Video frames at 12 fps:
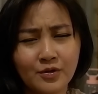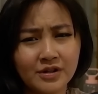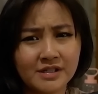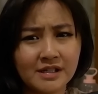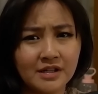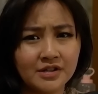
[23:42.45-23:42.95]

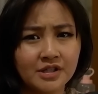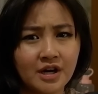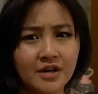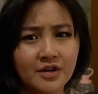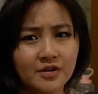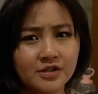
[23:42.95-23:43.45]
with
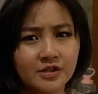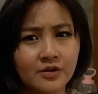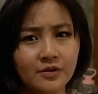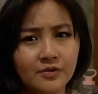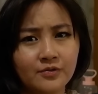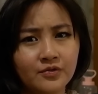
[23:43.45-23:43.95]
Skillshare, you're
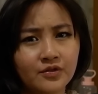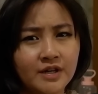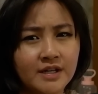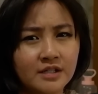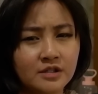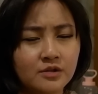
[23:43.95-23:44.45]
so
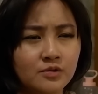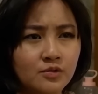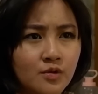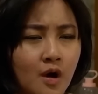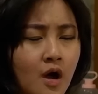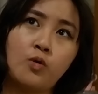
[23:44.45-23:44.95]
free to